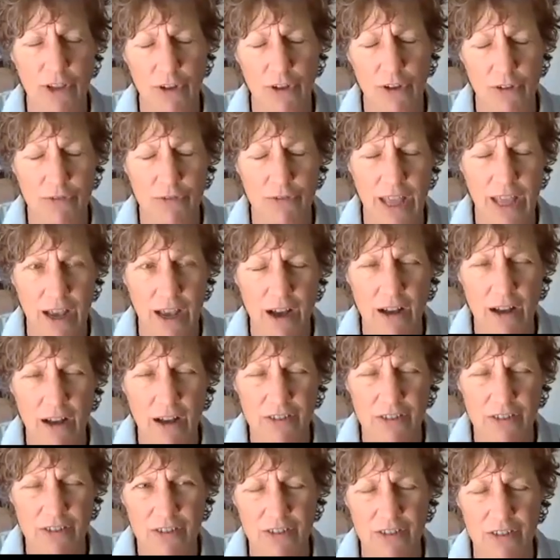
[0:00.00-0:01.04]
they are
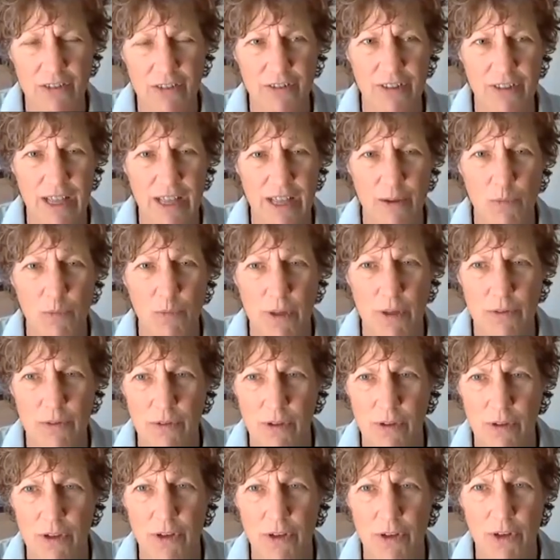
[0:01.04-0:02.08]
still there
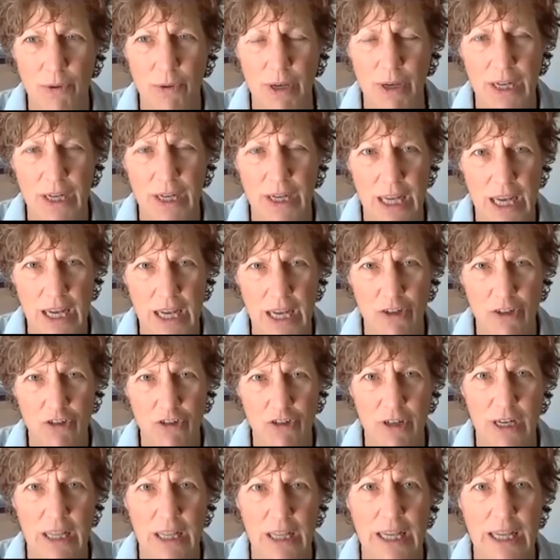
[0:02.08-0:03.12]

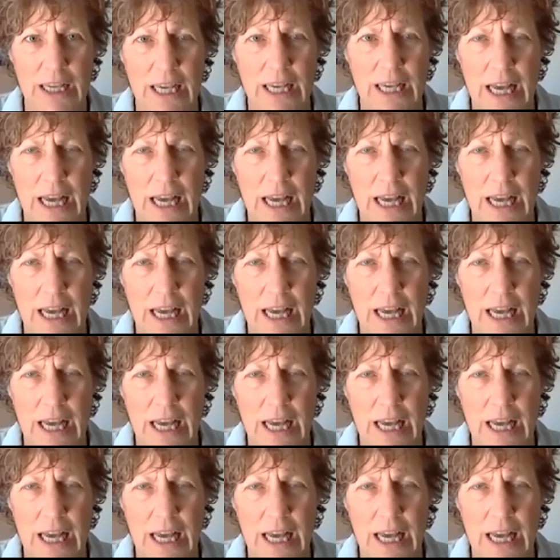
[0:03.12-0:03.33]
occasionally.